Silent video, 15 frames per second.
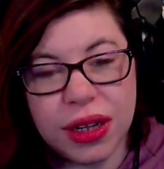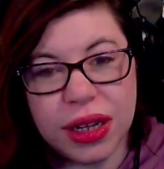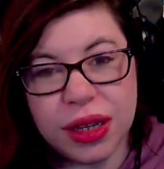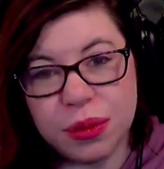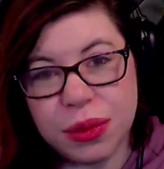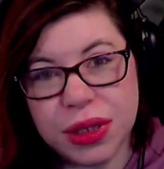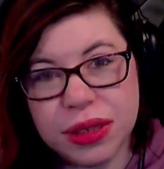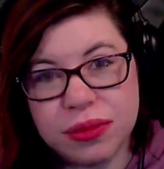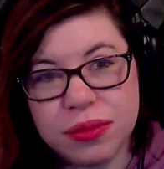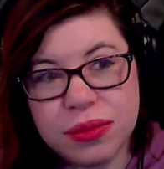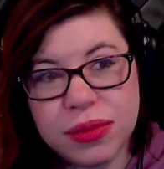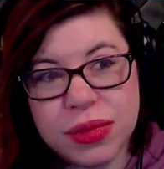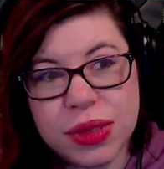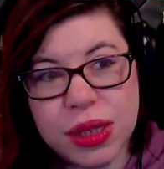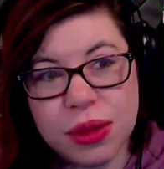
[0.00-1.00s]
uh, but
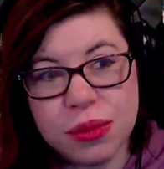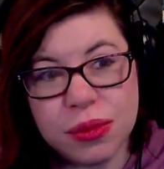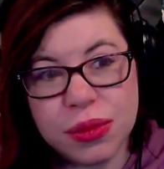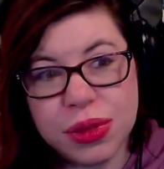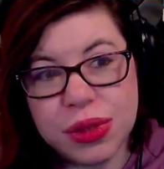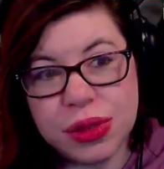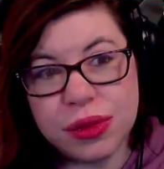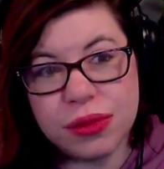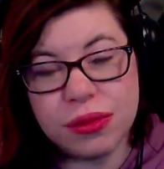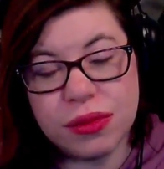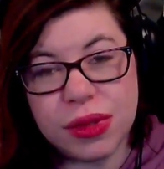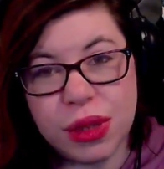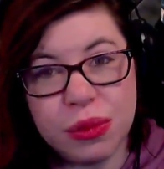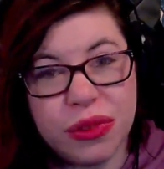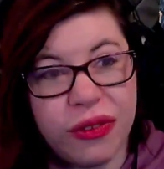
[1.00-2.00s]
seems,
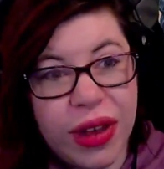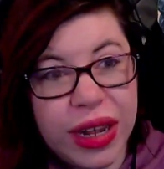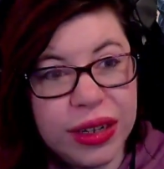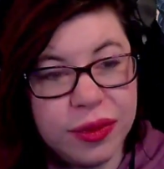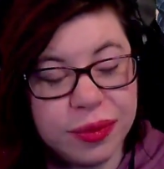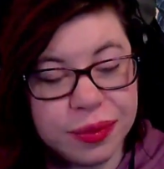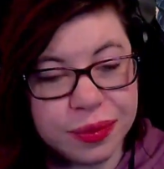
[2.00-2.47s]
seems fine.